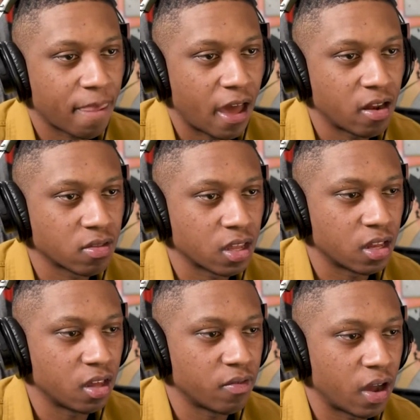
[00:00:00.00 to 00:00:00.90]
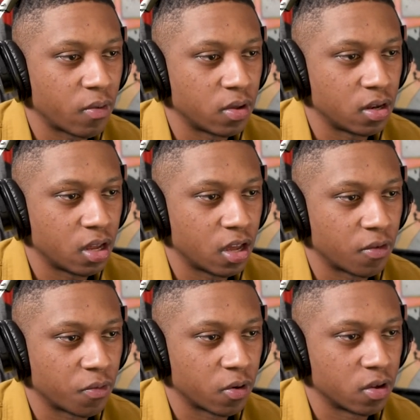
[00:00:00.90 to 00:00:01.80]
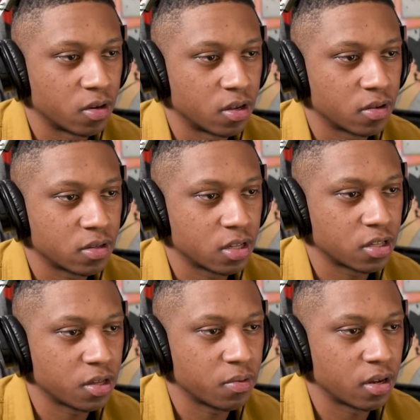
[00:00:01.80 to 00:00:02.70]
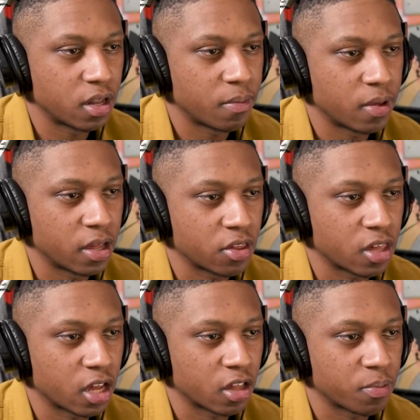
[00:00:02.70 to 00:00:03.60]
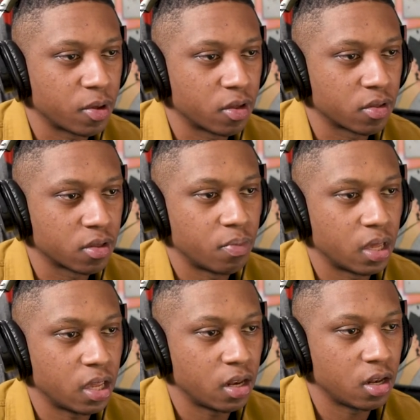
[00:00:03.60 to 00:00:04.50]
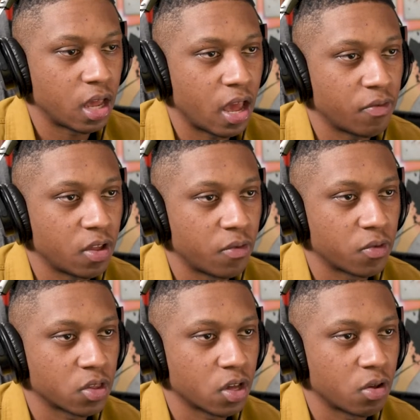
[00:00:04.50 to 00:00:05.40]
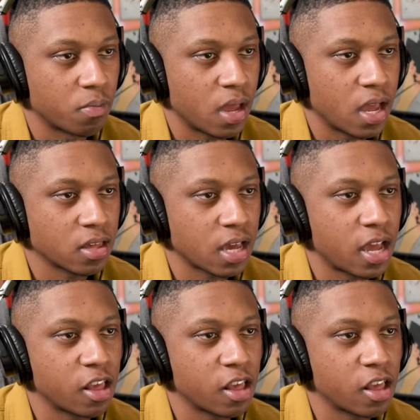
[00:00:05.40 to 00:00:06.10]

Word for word: I don't think Levi really did for real though, cause she would have let Mans check his post. But he effed up for sure. Man's got